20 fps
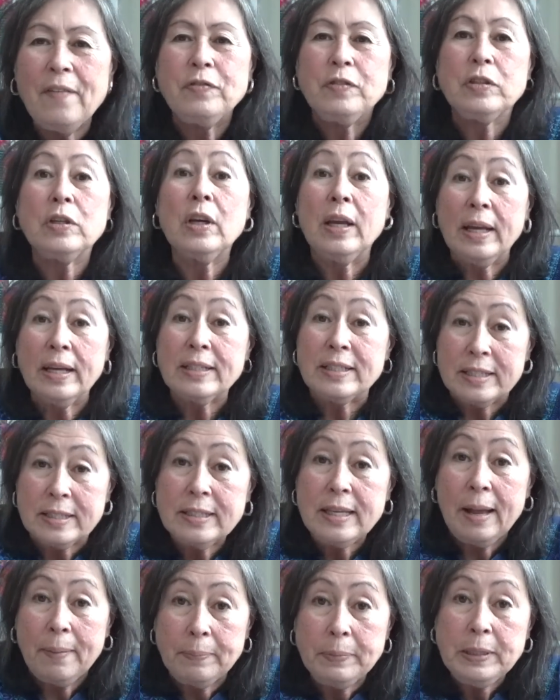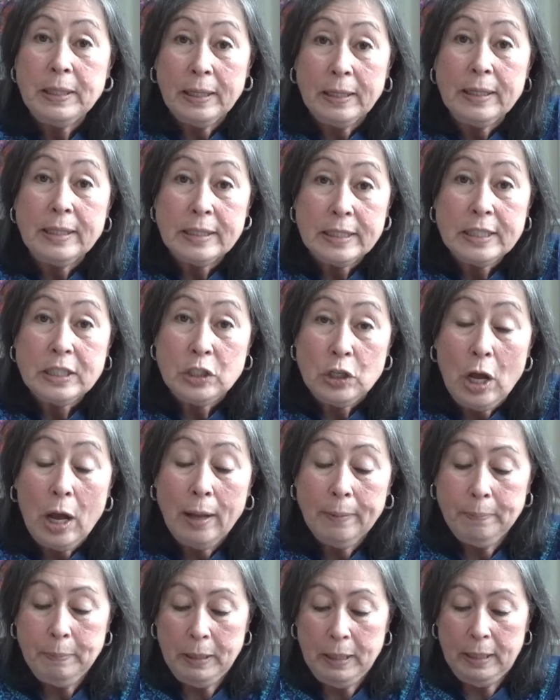to accept that it's
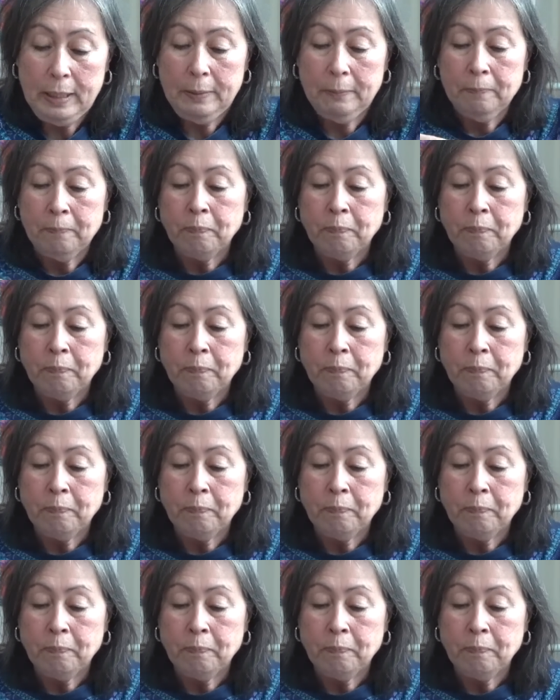not me.